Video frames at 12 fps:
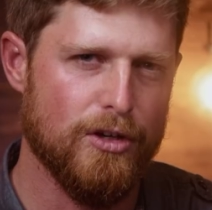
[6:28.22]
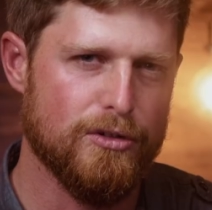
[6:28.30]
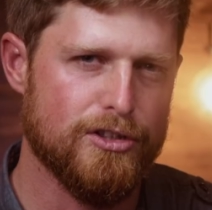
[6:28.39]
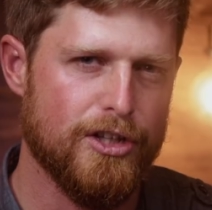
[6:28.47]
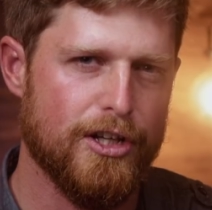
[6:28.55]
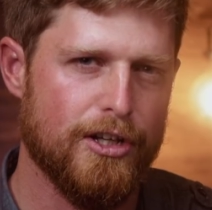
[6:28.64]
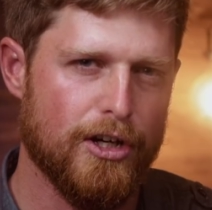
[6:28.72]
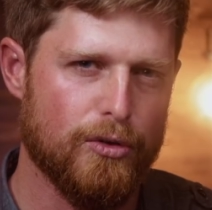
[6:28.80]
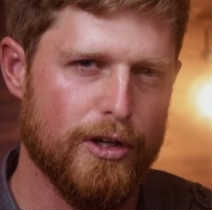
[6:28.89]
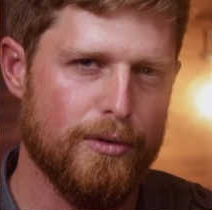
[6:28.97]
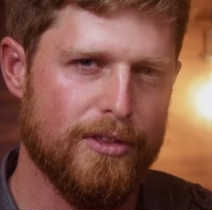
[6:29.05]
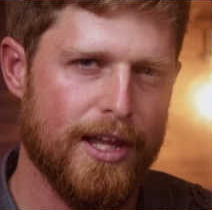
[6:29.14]
those that
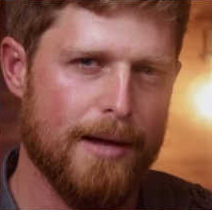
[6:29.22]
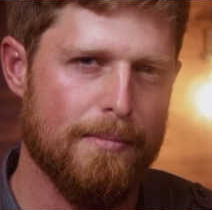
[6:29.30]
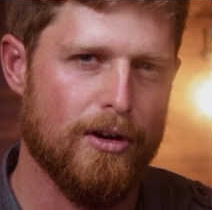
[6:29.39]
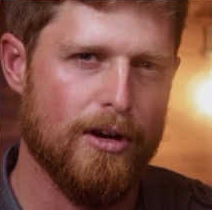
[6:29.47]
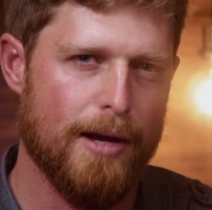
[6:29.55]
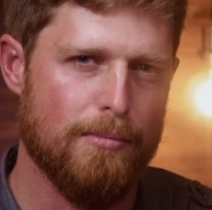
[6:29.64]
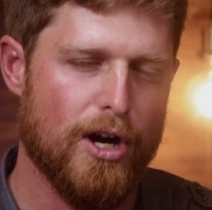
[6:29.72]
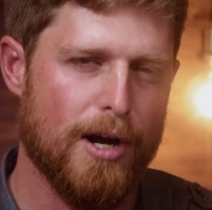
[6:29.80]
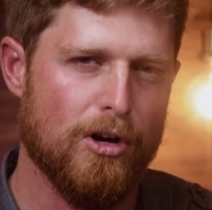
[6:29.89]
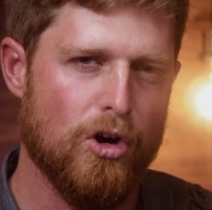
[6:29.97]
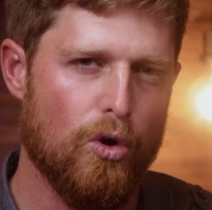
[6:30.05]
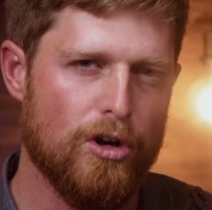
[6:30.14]
agreed with the Abraham
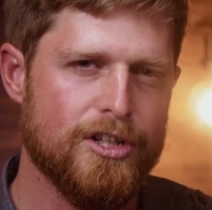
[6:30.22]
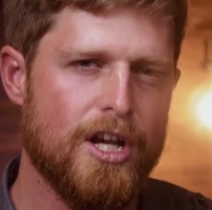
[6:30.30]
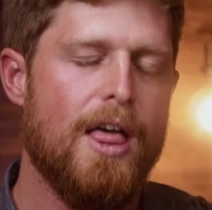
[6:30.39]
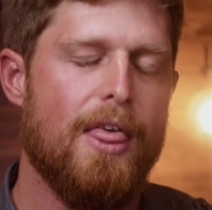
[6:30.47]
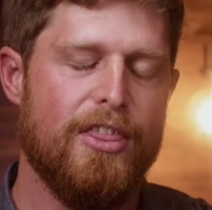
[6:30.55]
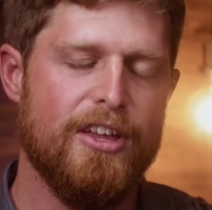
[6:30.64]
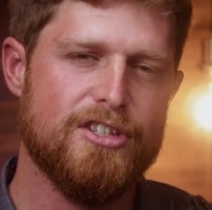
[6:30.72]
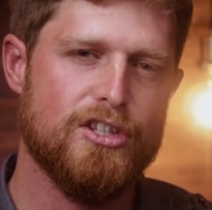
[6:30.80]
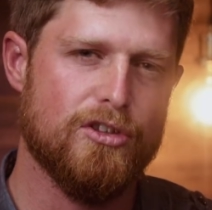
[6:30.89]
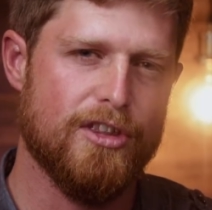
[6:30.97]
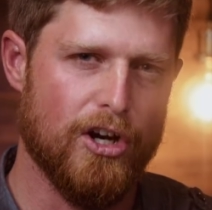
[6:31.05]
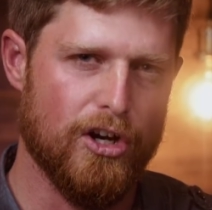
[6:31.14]
Accords. This
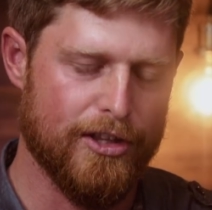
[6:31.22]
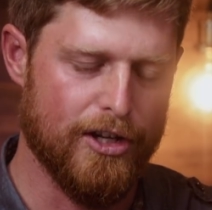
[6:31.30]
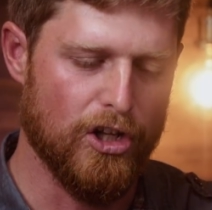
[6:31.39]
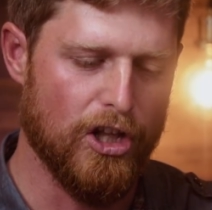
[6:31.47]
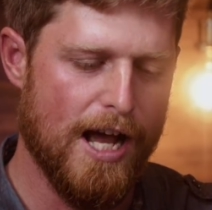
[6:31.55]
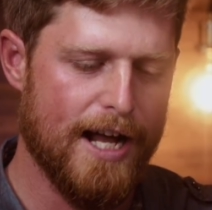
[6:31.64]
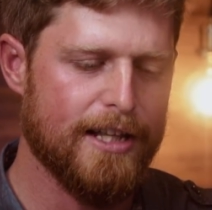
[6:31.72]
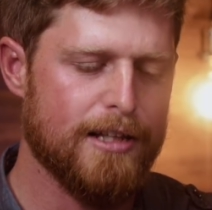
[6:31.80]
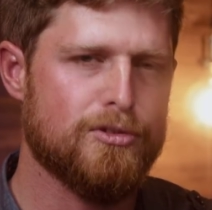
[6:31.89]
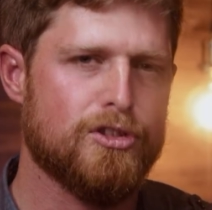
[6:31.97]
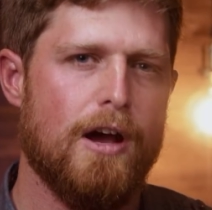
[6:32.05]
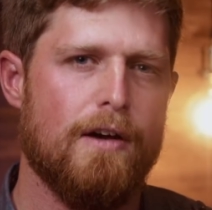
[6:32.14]
is they're they're aligning
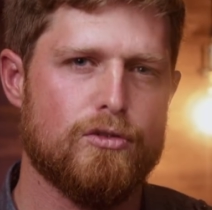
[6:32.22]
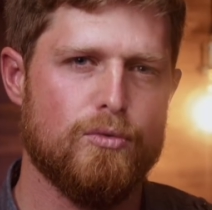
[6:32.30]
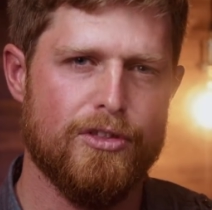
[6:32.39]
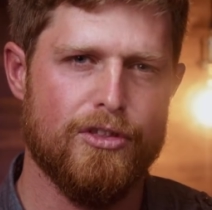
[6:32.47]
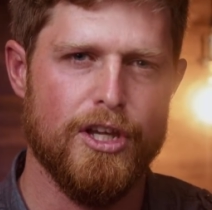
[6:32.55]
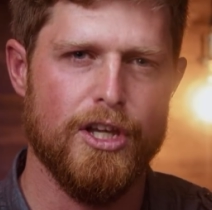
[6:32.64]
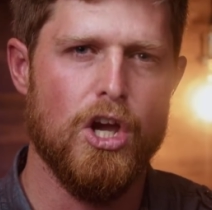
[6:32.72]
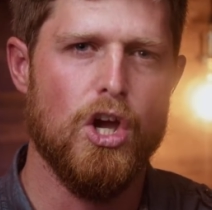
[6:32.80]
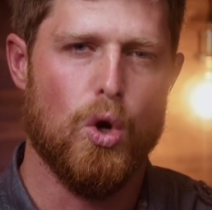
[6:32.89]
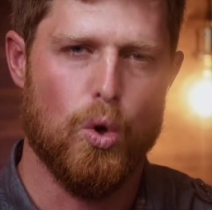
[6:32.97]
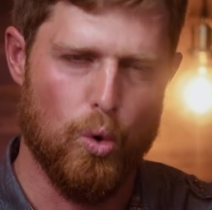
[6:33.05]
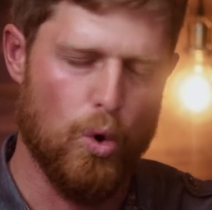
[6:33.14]
themselves with the
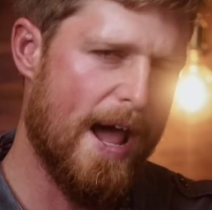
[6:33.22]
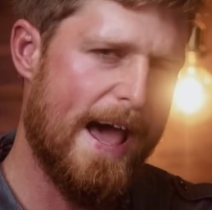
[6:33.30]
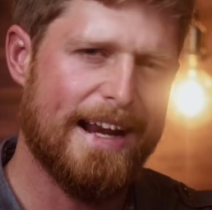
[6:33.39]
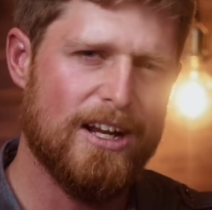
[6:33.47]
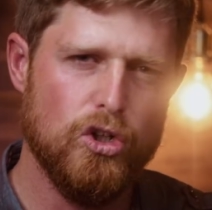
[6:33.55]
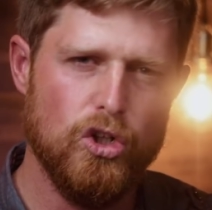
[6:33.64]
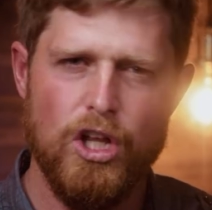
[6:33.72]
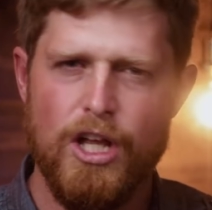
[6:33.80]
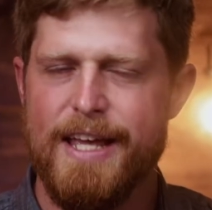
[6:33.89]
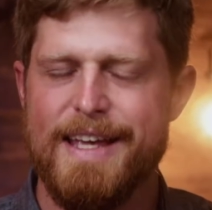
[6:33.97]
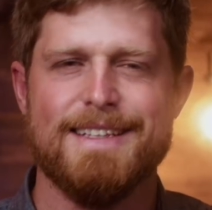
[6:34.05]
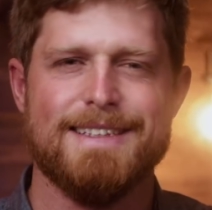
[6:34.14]
radical
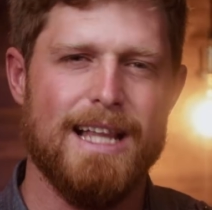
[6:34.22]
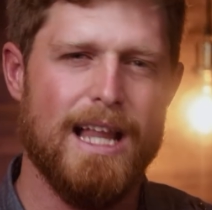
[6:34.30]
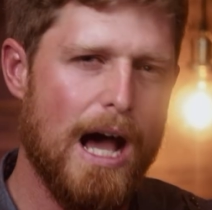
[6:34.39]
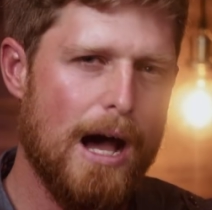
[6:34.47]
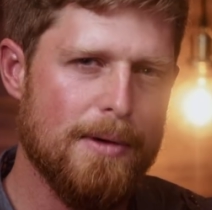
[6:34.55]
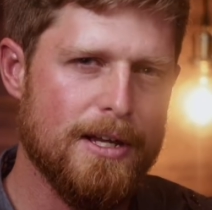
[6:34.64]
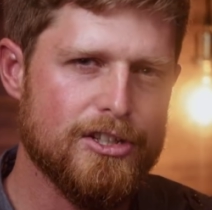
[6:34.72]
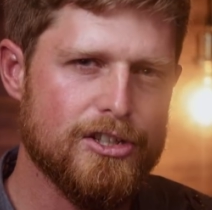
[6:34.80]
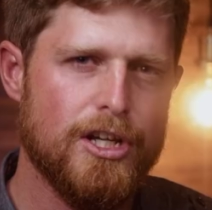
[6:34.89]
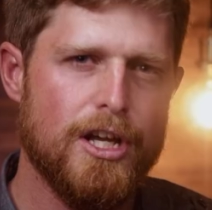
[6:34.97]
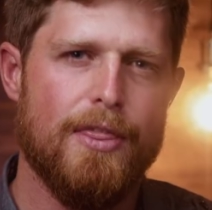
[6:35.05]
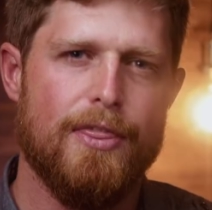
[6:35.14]

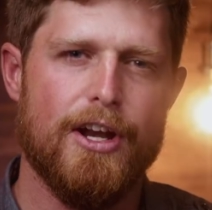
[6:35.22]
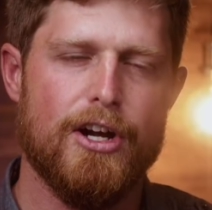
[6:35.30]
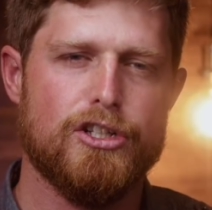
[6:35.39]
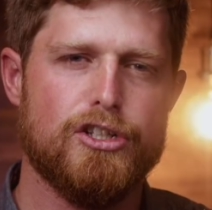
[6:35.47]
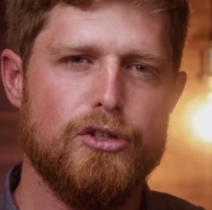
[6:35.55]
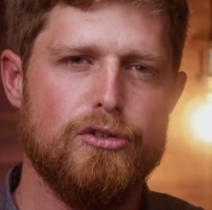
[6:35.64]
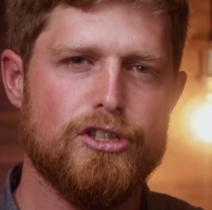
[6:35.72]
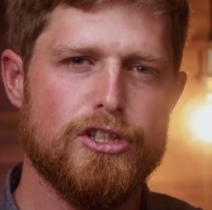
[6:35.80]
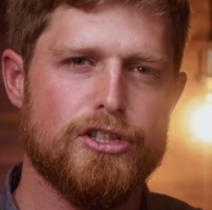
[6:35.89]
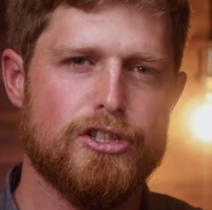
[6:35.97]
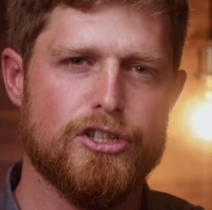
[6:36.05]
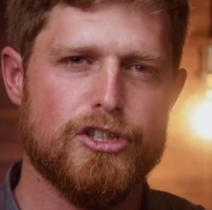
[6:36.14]
Islamists that are
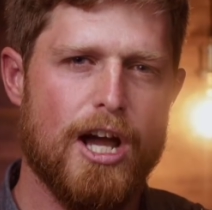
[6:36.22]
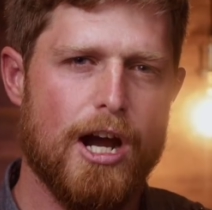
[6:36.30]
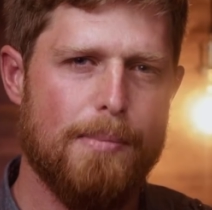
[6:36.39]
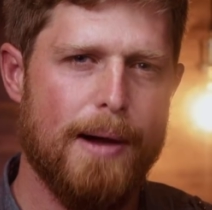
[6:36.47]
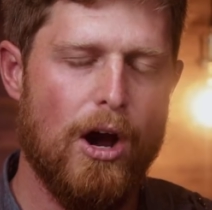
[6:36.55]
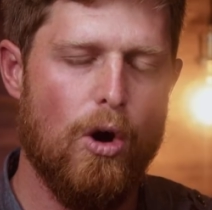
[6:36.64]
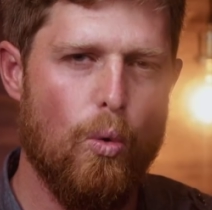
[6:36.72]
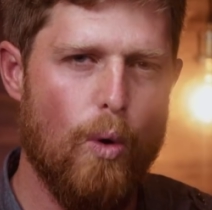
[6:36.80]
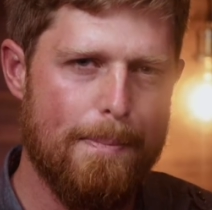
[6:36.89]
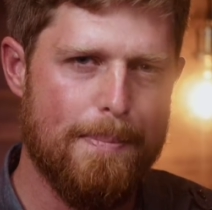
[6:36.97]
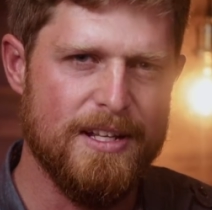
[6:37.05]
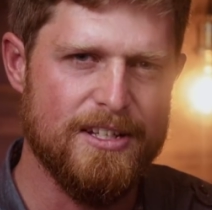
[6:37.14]
choosing to stockpile
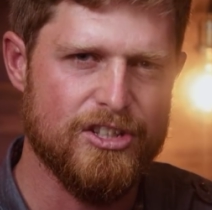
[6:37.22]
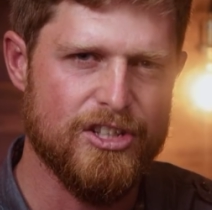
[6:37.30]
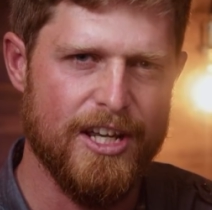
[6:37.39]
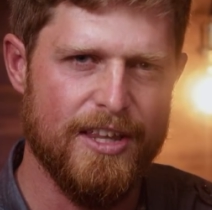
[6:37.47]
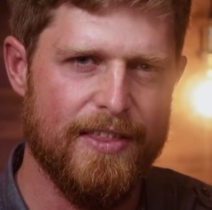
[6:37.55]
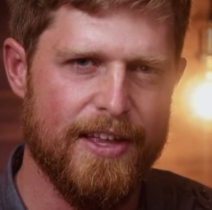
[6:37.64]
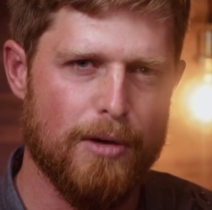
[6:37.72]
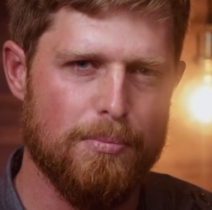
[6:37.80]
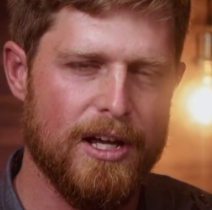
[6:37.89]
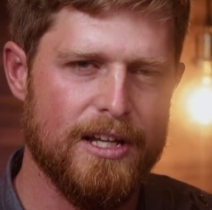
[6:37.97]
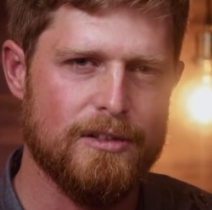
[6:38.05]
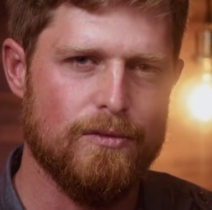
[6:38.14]
weapons in their
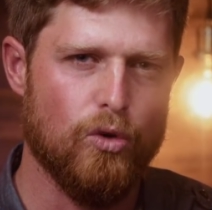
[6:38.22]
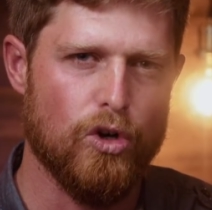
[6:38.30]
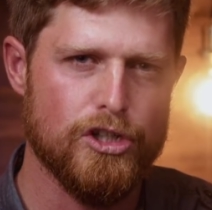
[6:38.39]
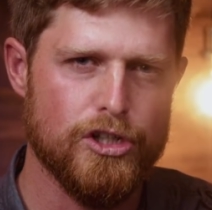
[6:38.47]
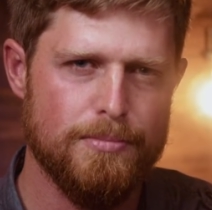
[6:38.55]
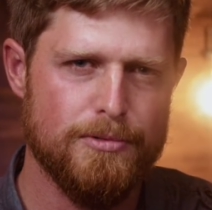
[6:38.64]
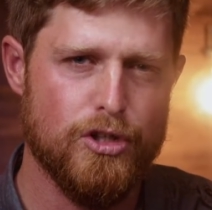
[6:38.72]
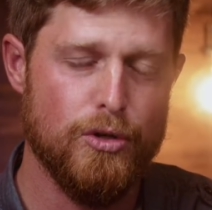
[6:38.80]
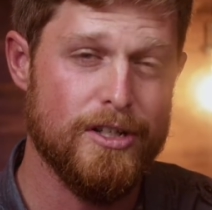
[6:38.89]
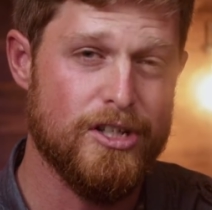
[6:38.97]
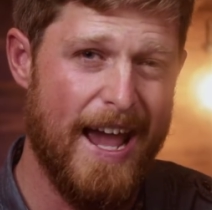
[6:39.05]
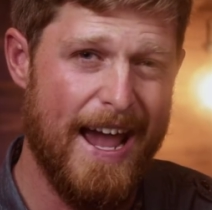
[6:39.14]
place of worship to
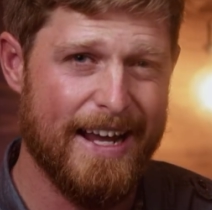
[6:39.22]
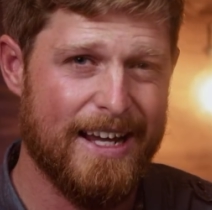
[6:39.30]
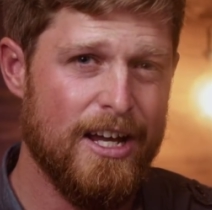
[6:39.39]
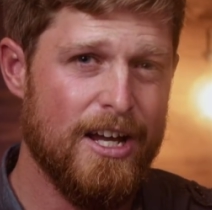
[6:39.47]
attack